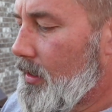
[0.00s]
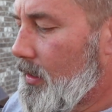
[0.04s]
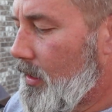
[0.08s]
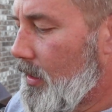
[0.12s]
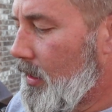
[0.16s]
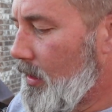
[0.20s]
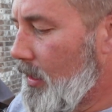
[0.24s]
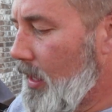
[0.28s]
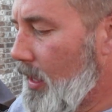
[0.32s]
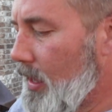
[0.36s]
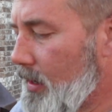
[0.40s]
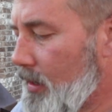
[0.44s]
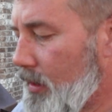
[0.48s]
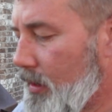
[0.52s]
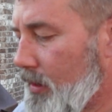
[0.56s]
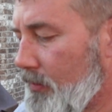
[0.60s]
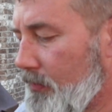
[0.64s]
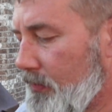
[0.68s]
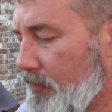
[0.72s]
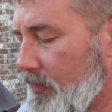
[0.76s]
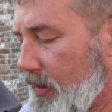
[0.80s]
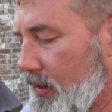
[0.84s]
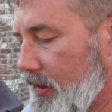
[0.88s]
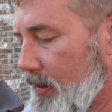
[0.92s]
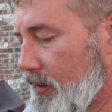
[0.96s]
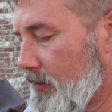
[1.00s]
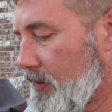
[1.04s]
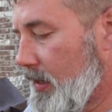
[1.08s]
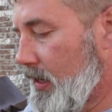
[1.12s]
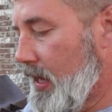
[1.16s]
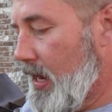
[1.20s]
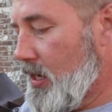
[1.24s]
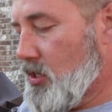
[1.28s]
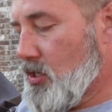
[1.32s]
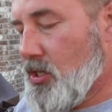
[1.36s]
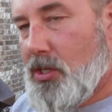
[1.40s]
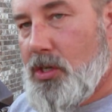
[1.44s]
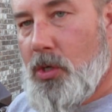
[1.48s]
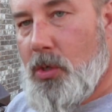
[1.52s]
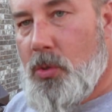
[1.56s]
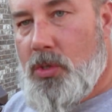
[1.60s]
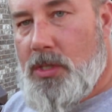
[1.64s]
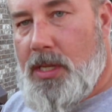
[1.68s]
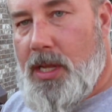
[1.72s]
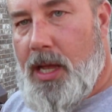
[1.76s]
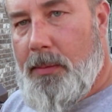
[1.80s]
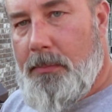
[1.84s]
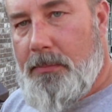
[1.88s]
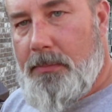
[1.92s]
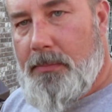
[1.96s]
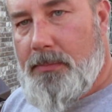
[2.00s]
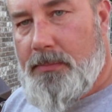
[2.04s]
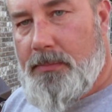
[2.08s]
lot of Cajun two-step,